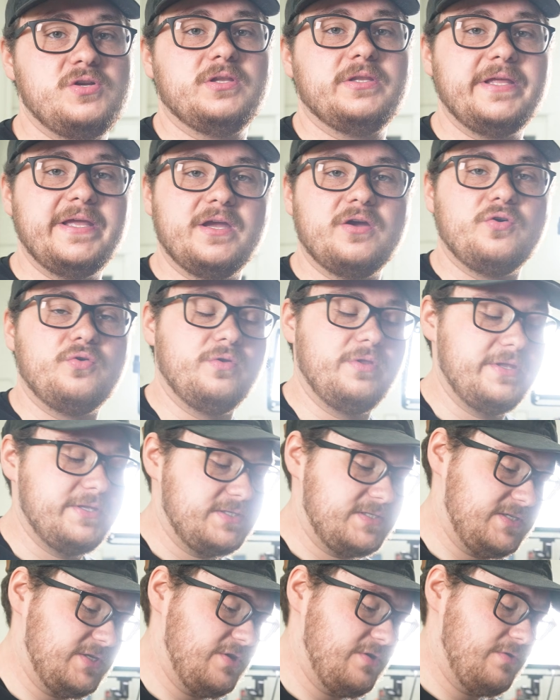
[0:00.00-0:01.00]
to leak
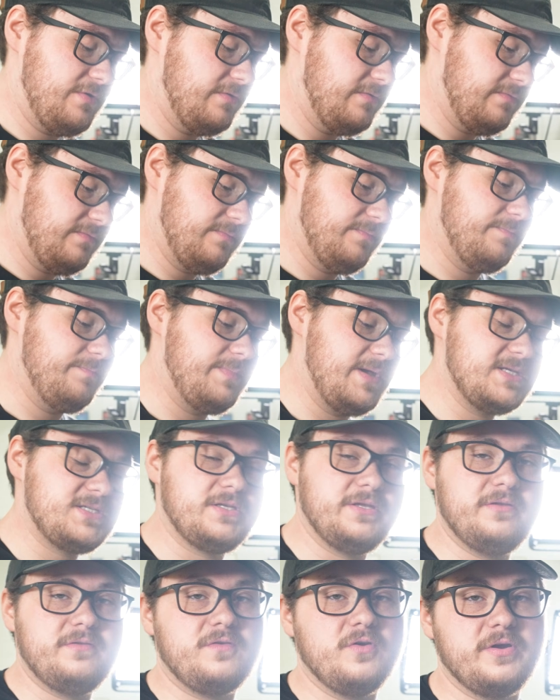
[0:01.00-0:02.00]
coolant, so
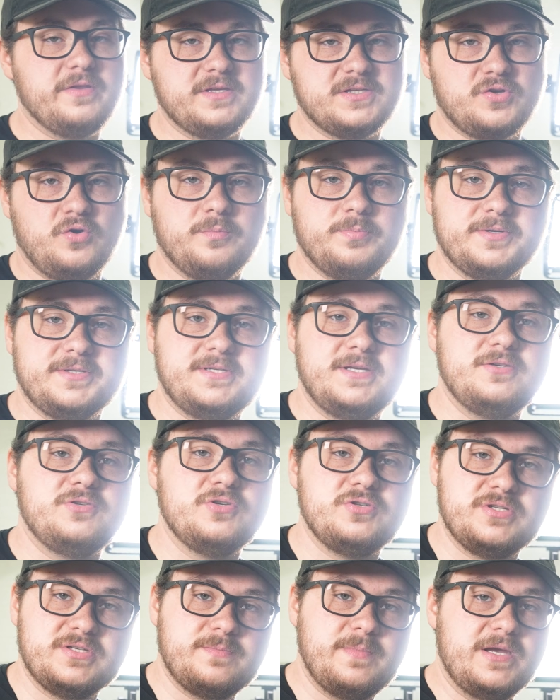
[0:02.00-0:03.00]
basically during this whole
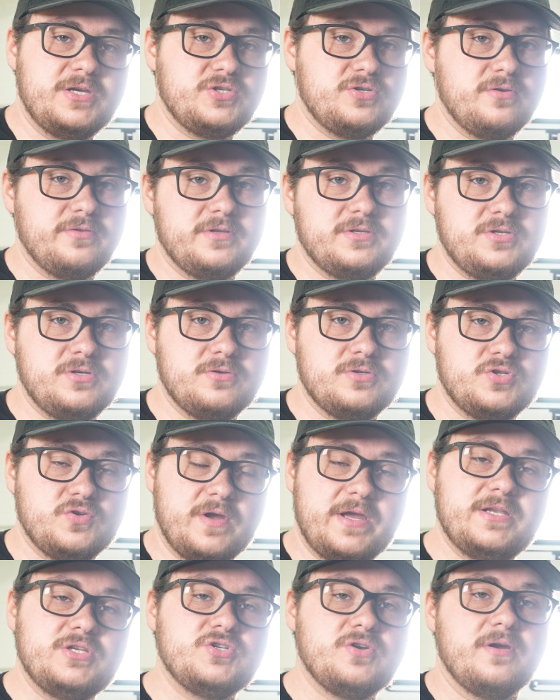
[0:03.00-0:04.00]
procedure, just make sure that your
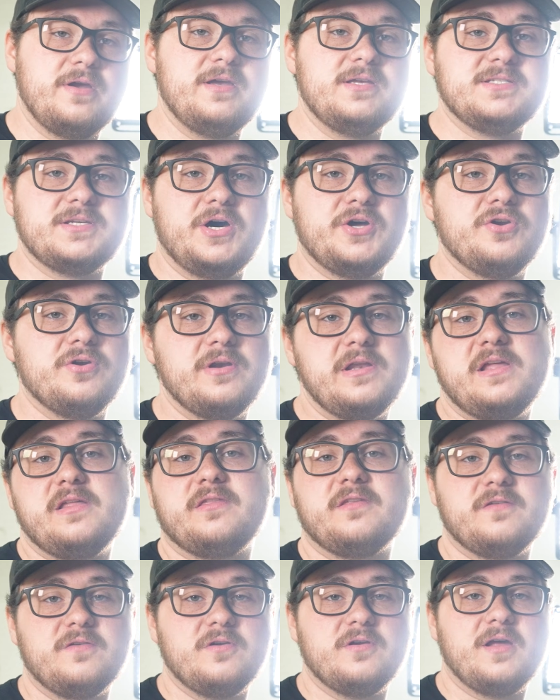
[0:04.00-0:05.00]
drain tray is
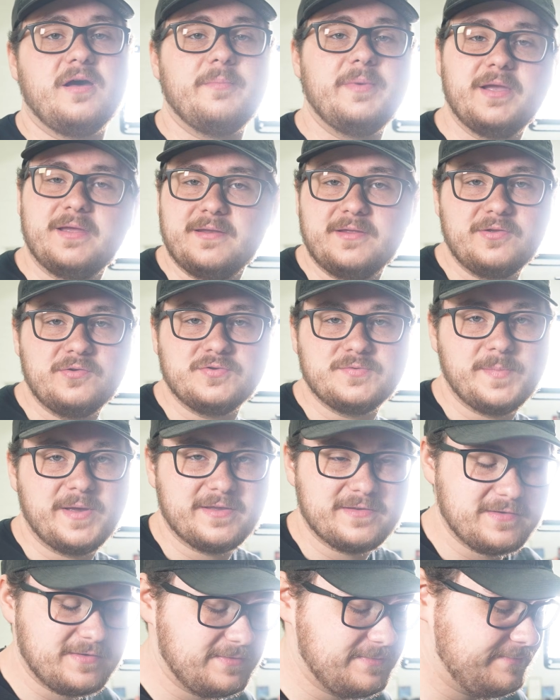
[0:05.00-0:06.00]
underneath so you're not making a huge
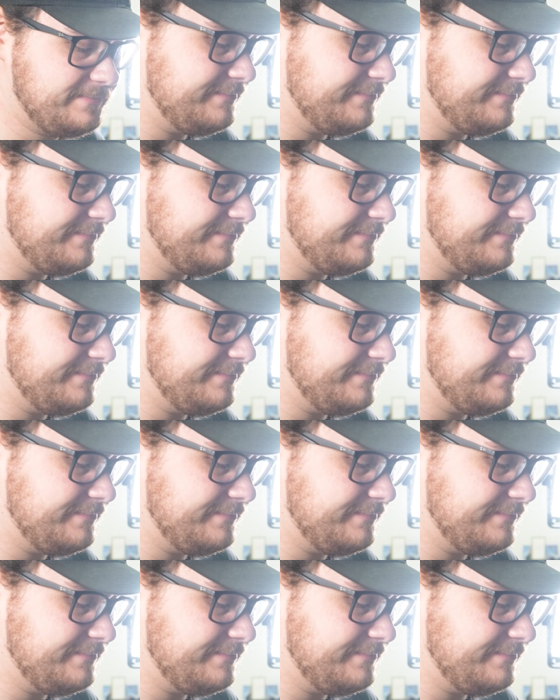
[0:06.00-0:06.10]
mess.